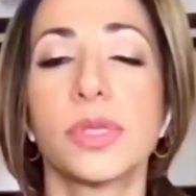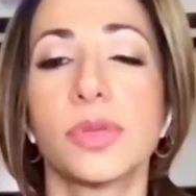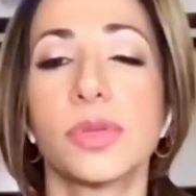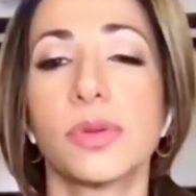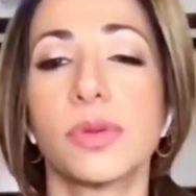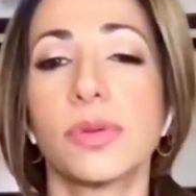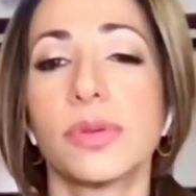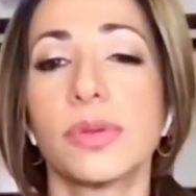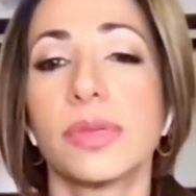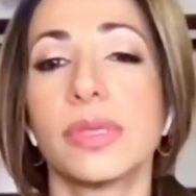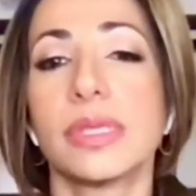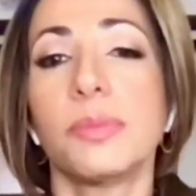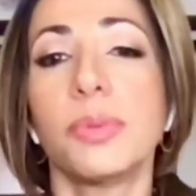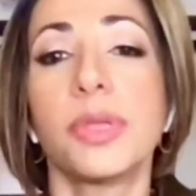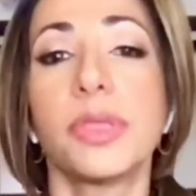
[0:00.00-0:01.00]
So
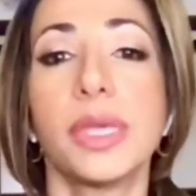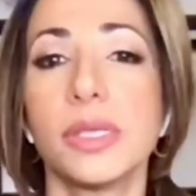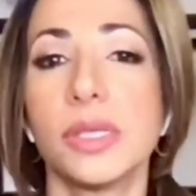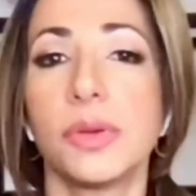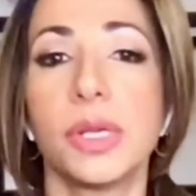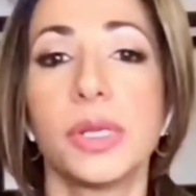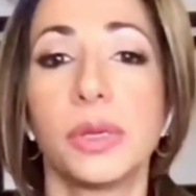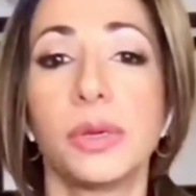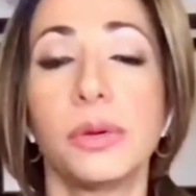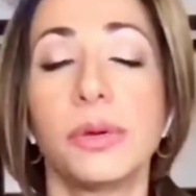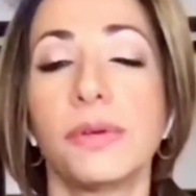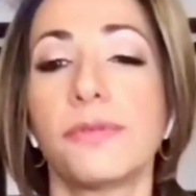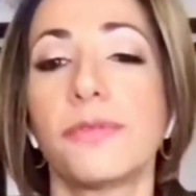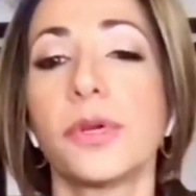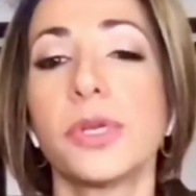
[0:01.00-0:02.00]
simple things you can
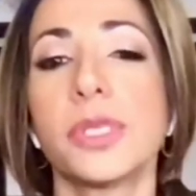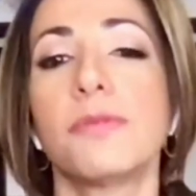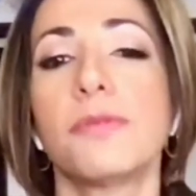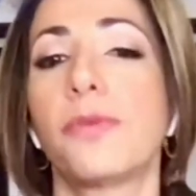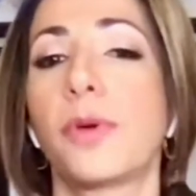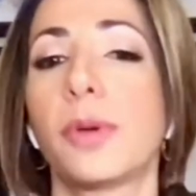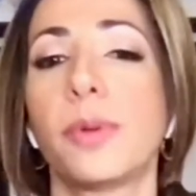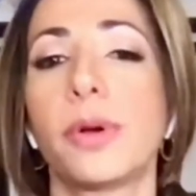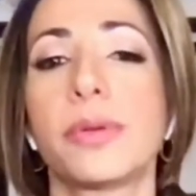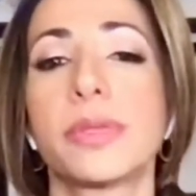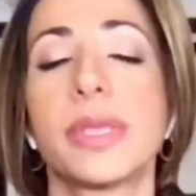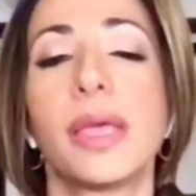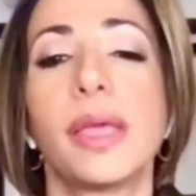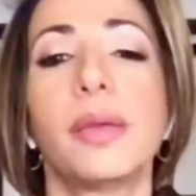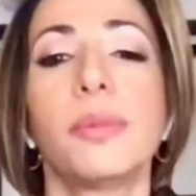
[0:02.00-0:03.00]
do. First and
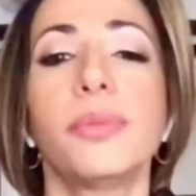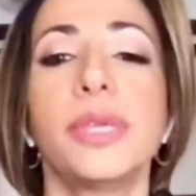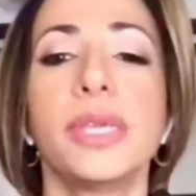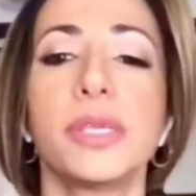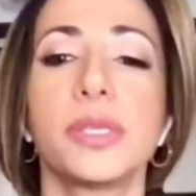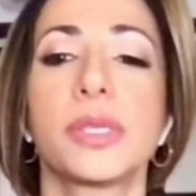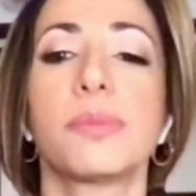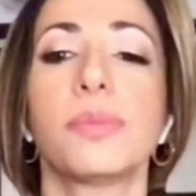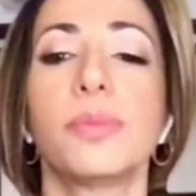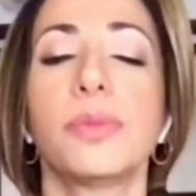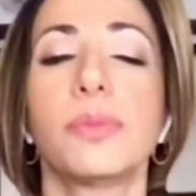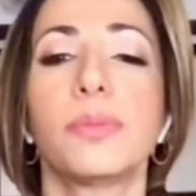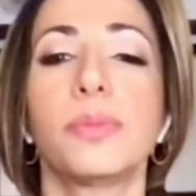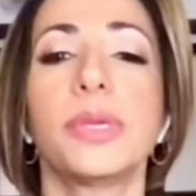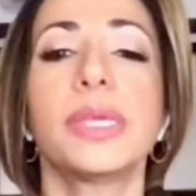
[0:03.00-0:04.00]
foremost, please
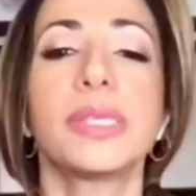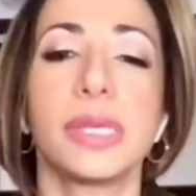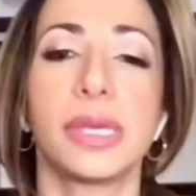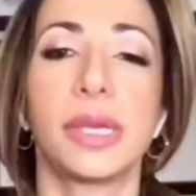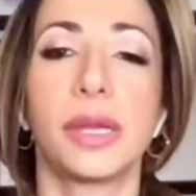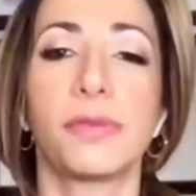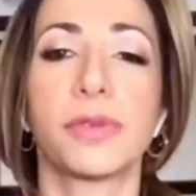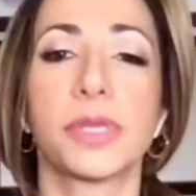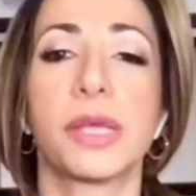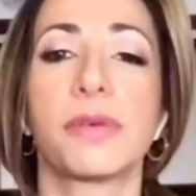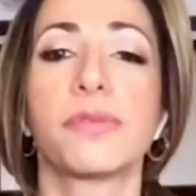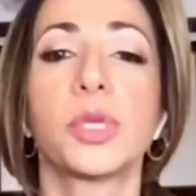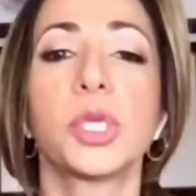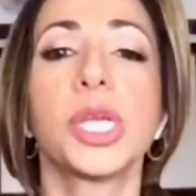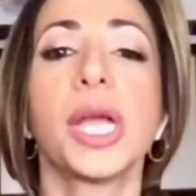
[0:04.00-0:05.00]
take care of
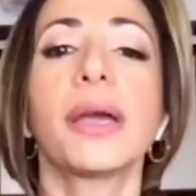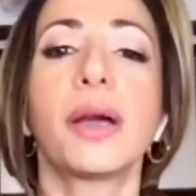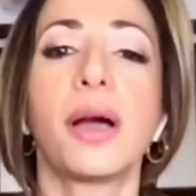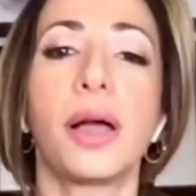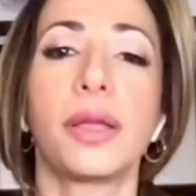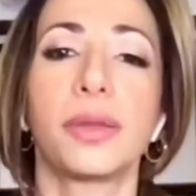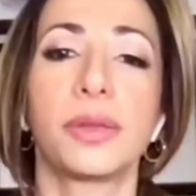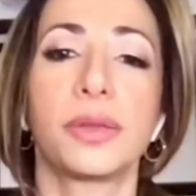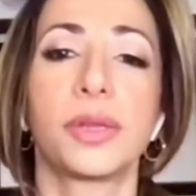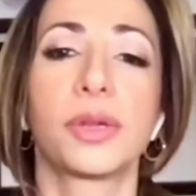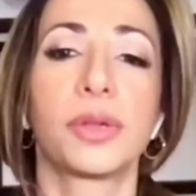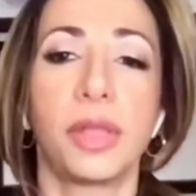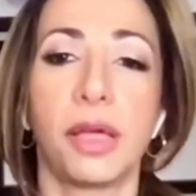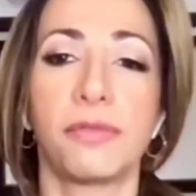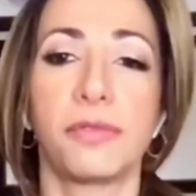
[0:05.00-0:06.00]
yourself. Check on
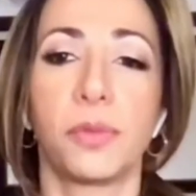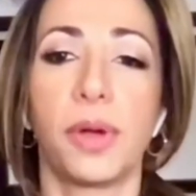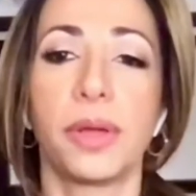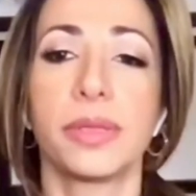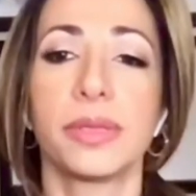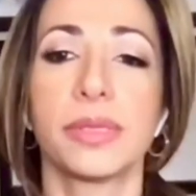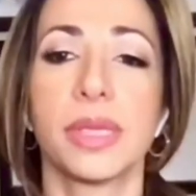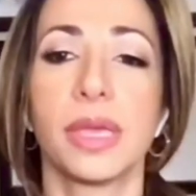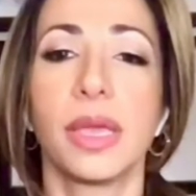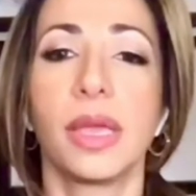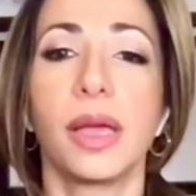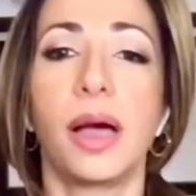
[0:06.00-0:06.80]
your loved ones.